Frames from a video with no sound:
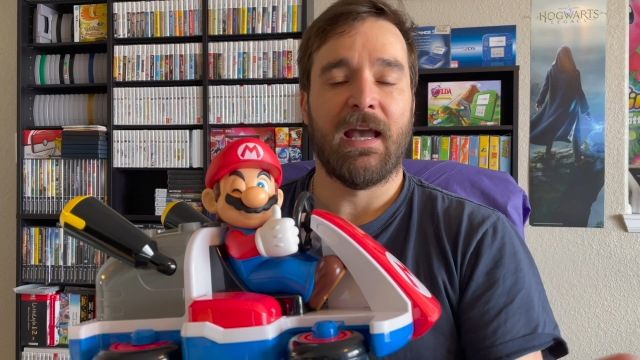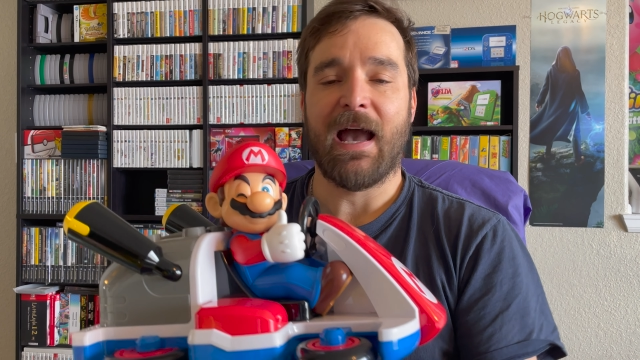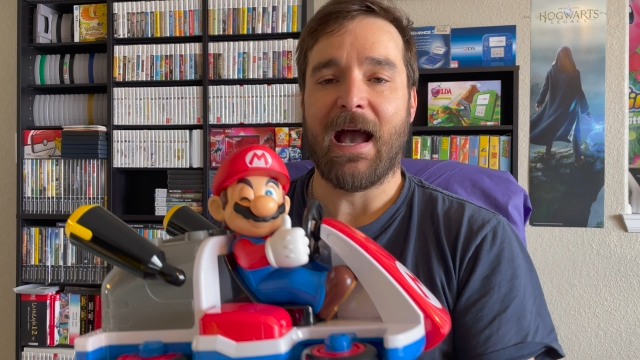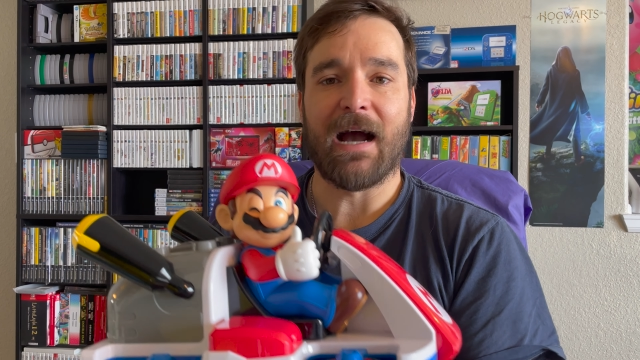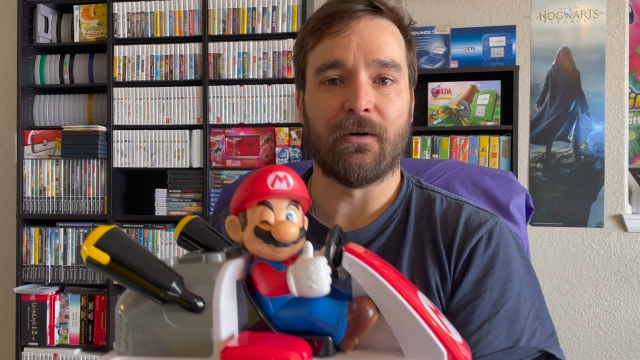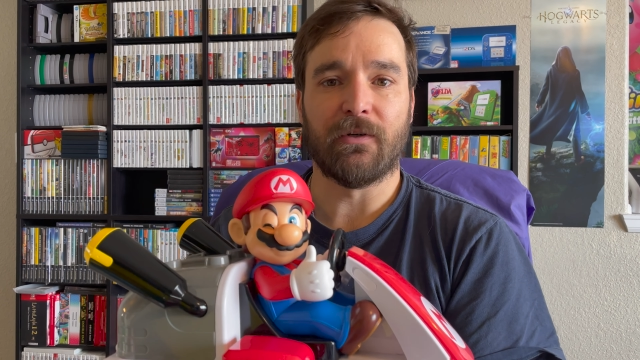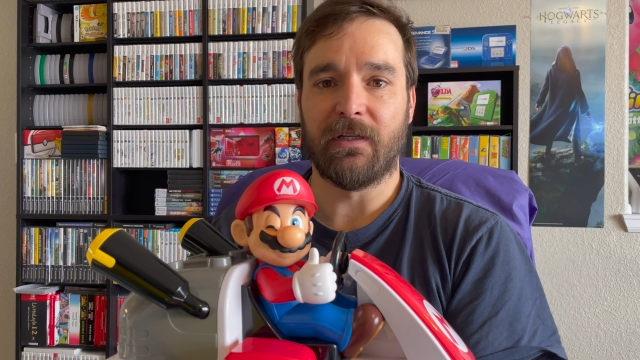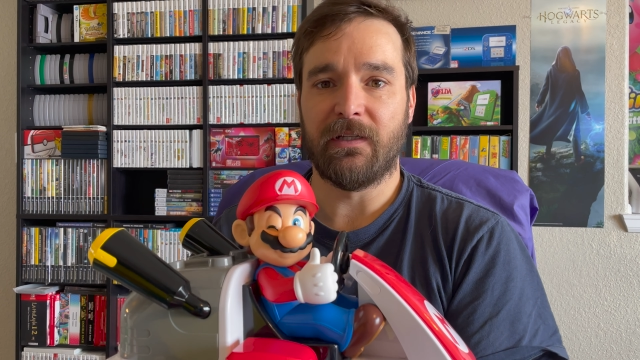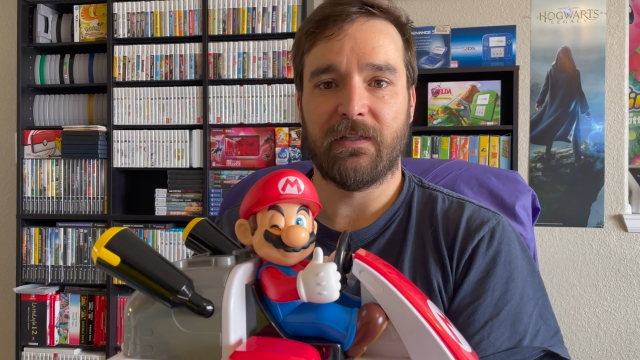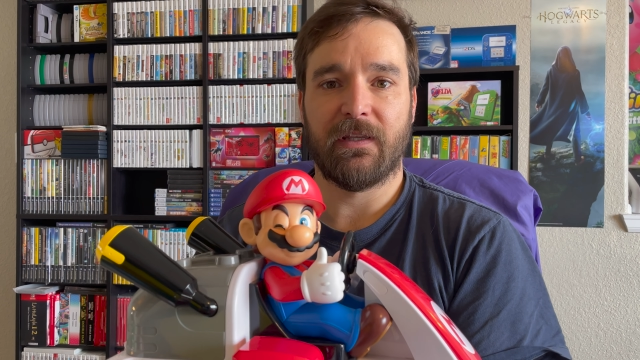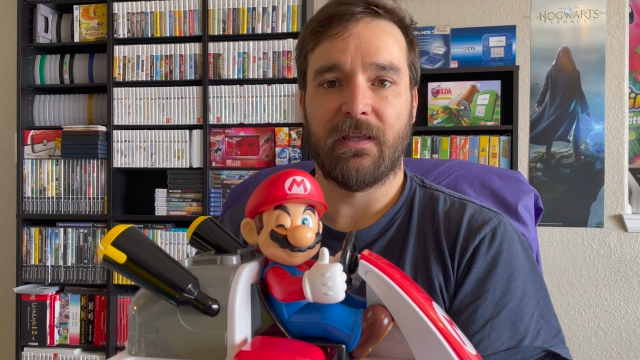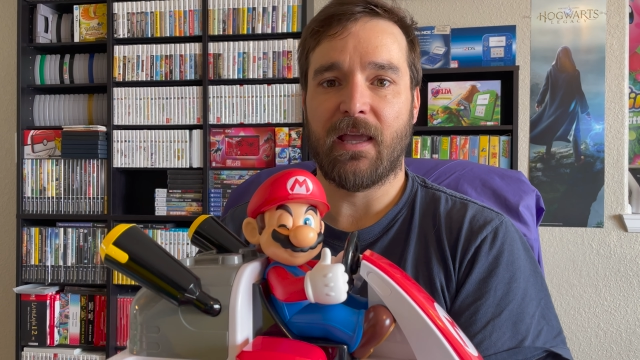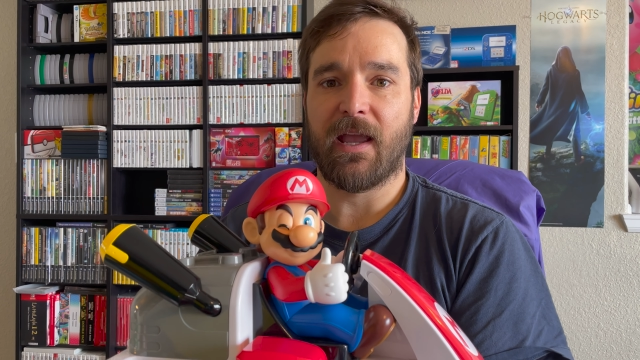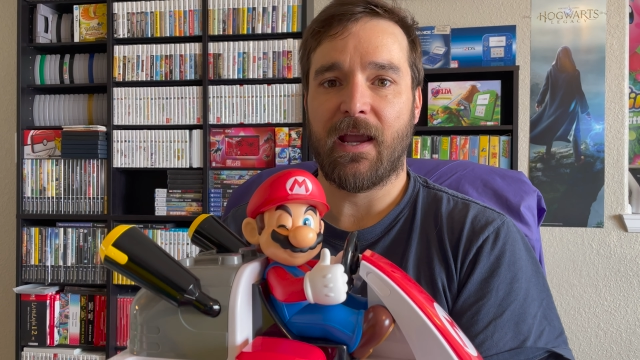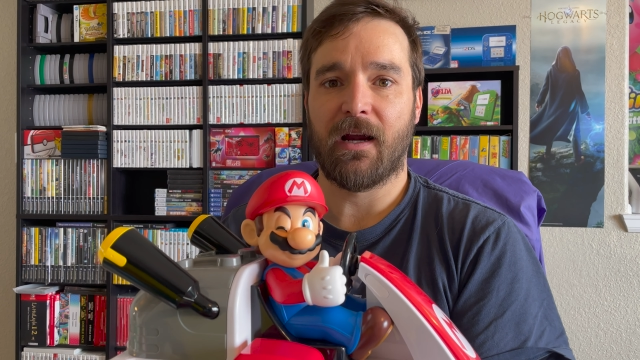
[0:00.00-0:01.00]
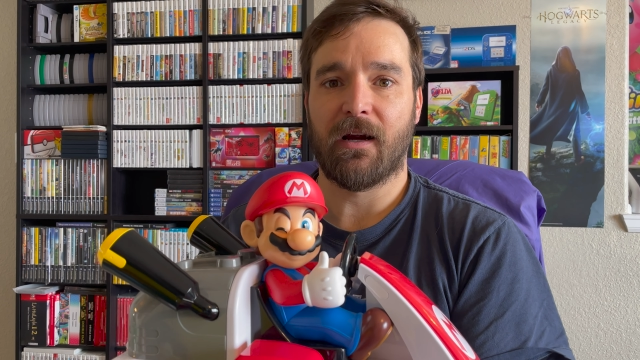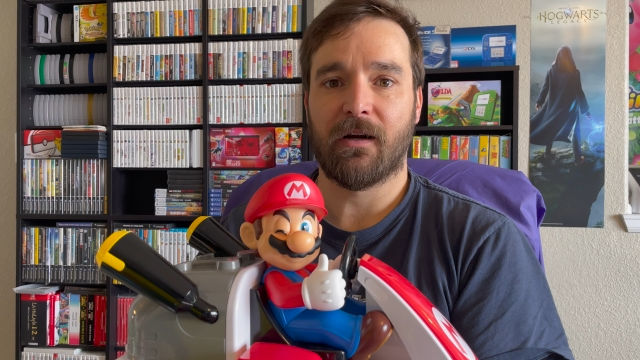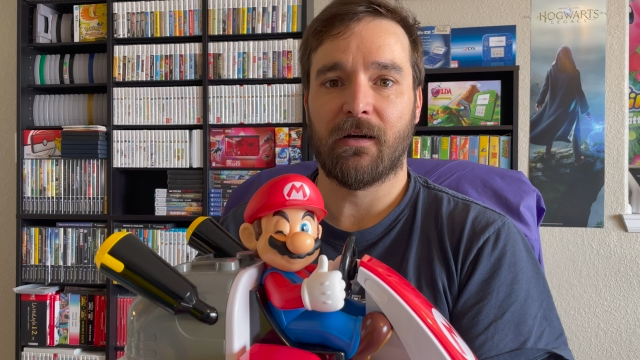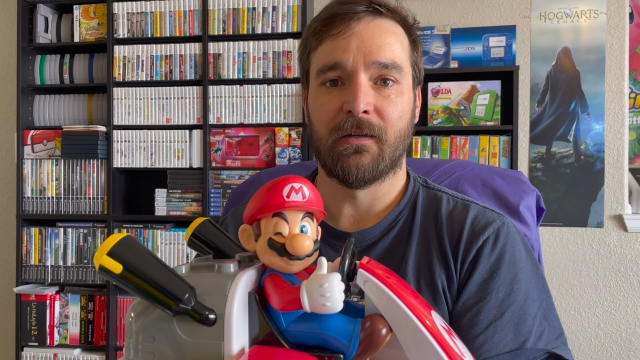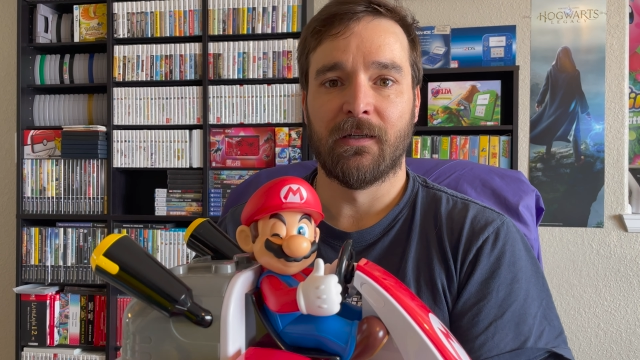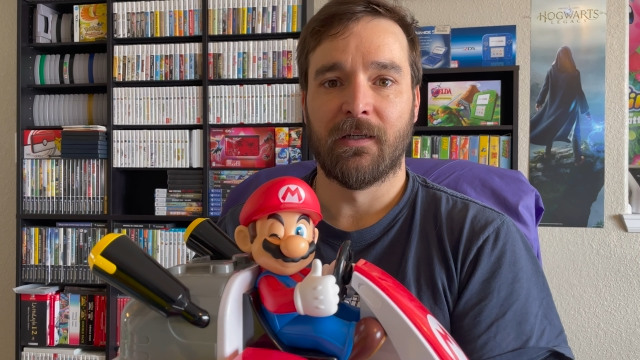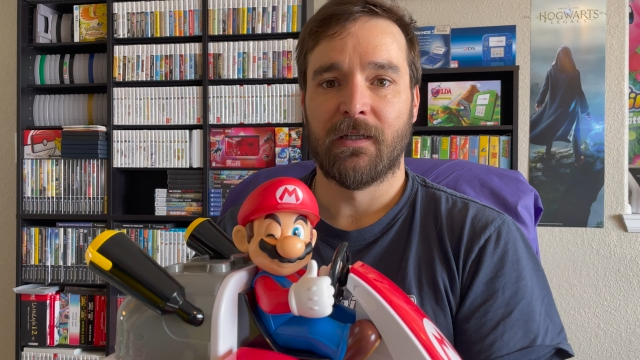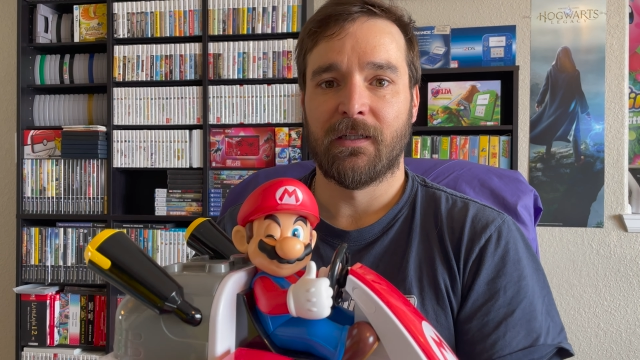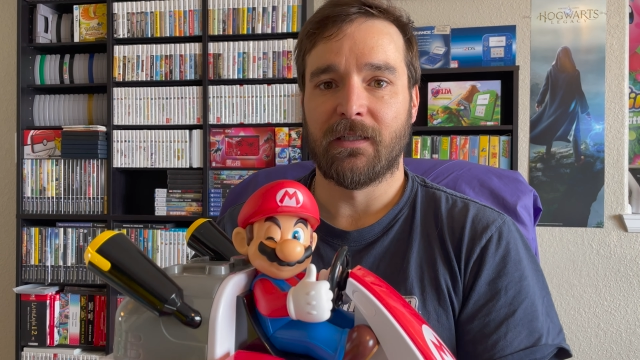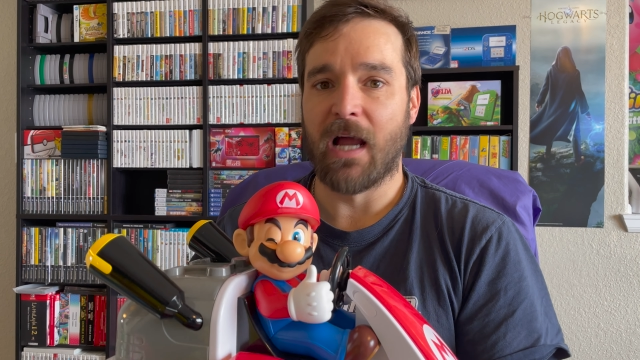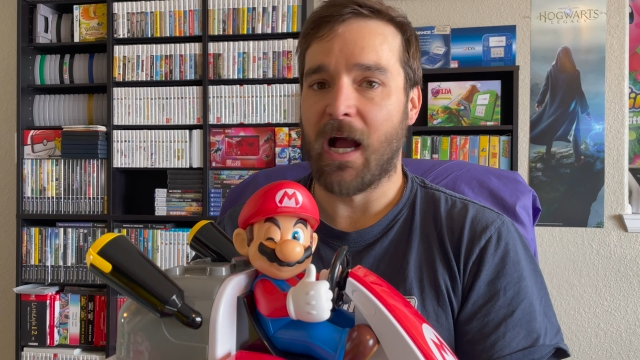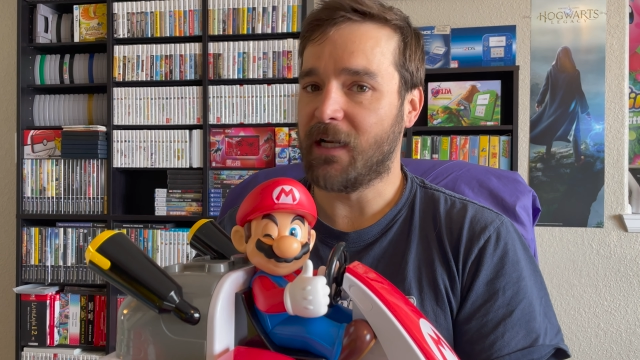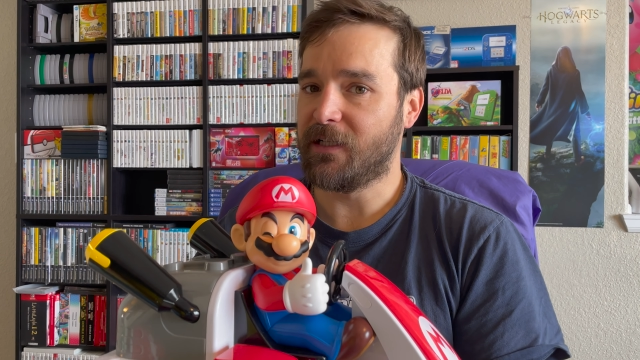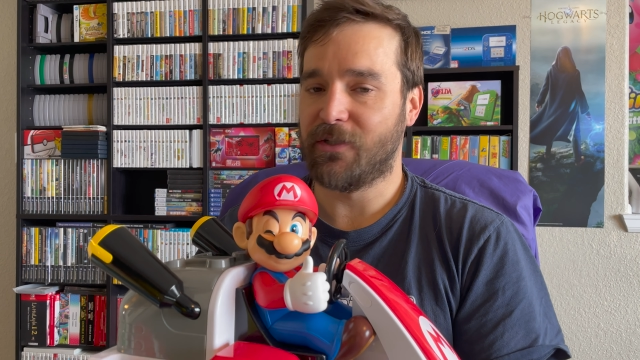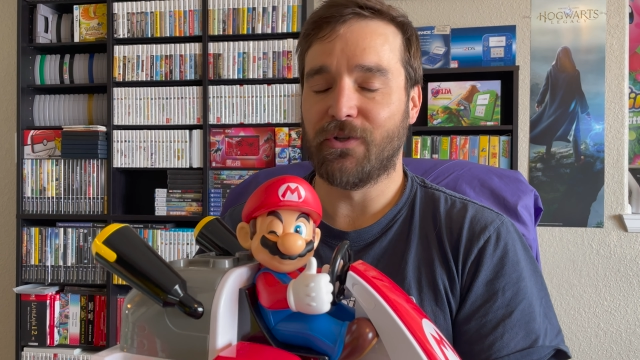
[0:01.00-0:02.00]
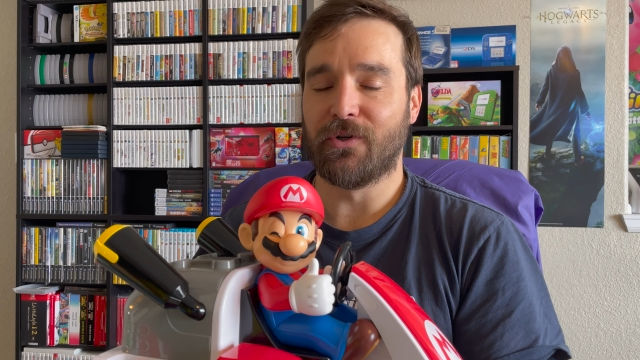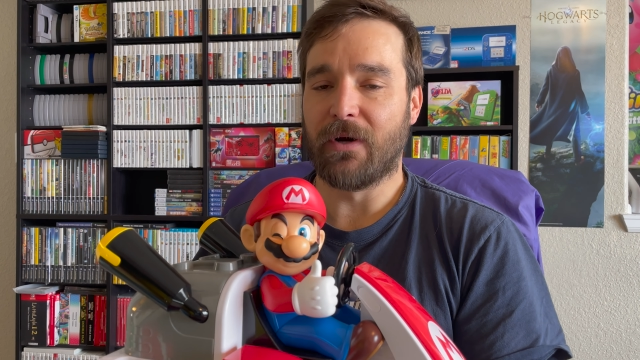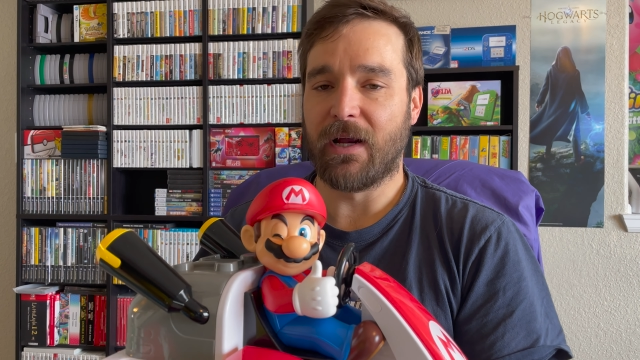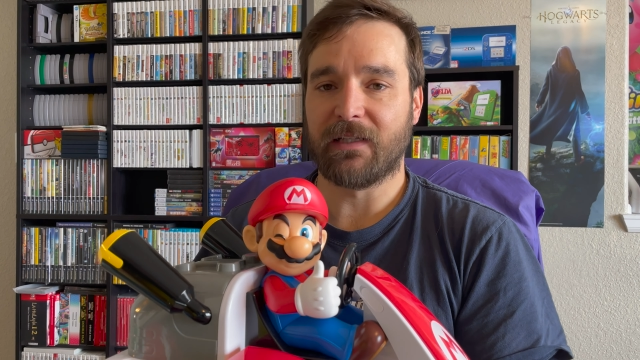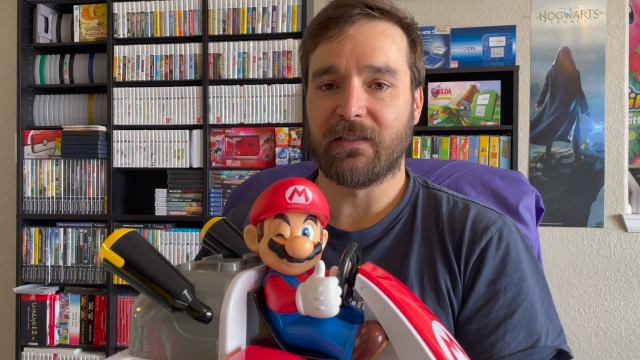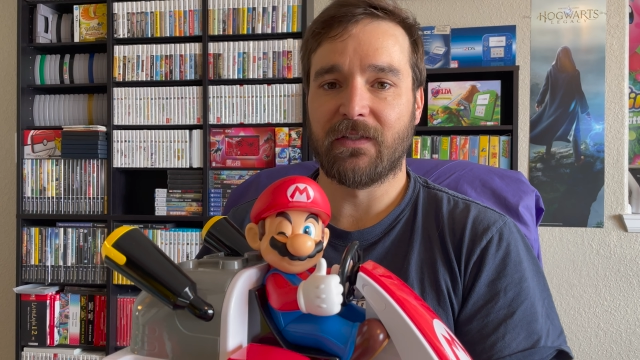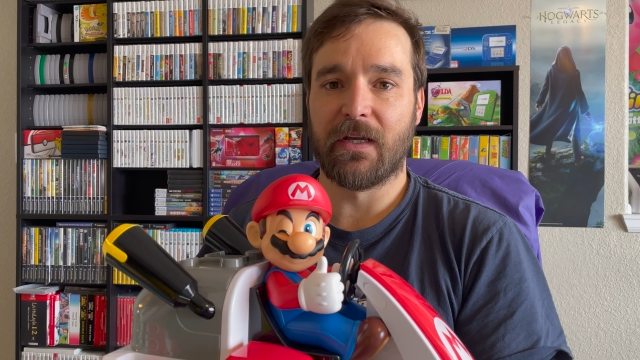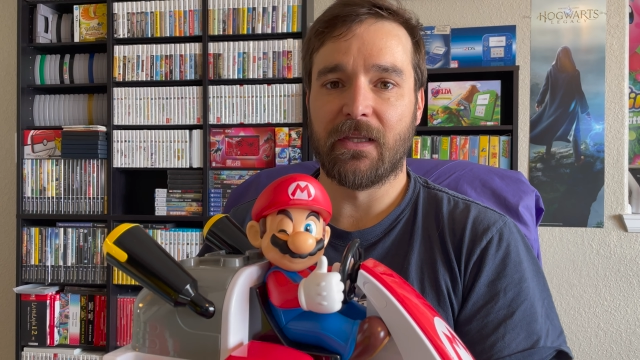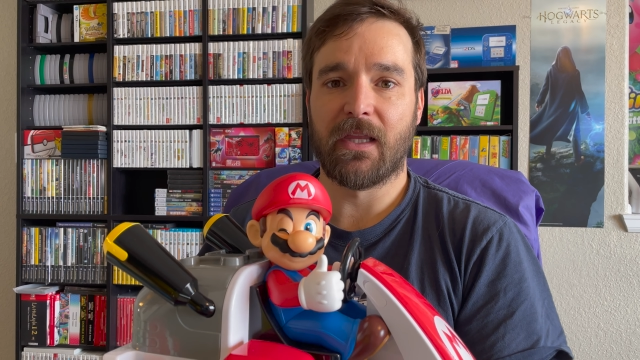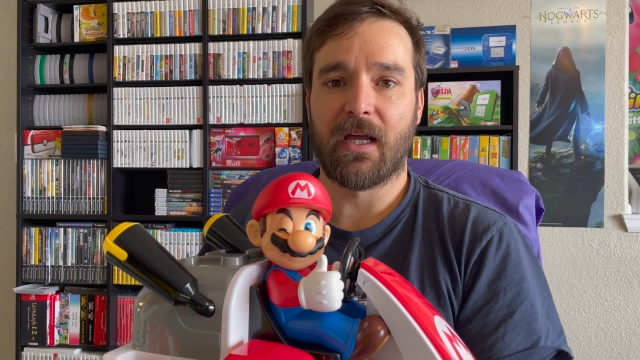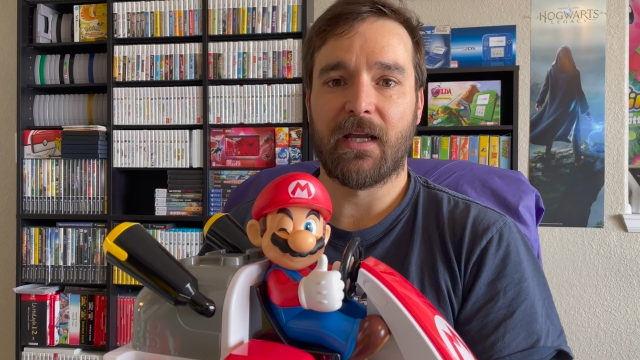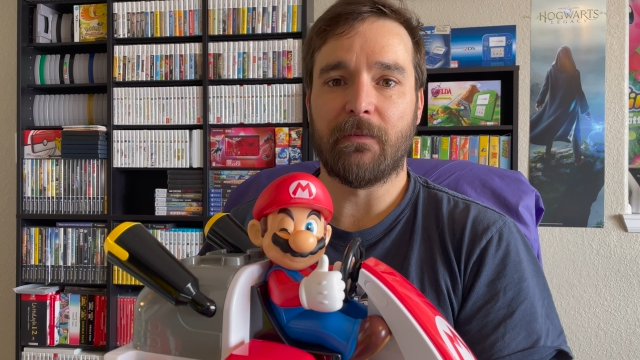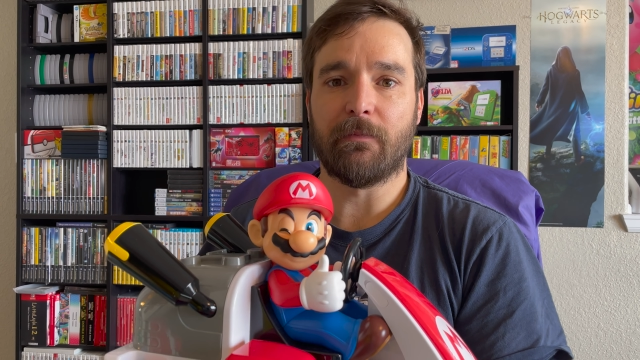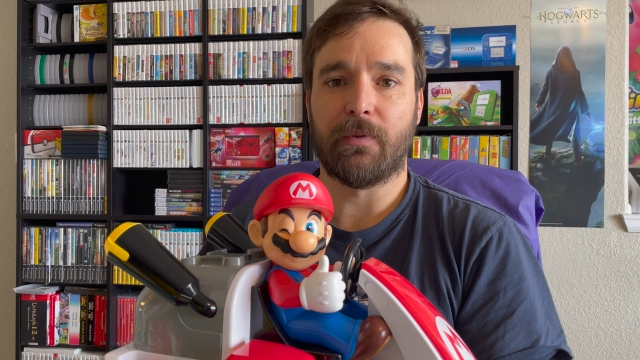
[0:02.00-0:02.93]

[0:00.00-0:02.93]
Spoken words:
out into the air, not into direct sunlight,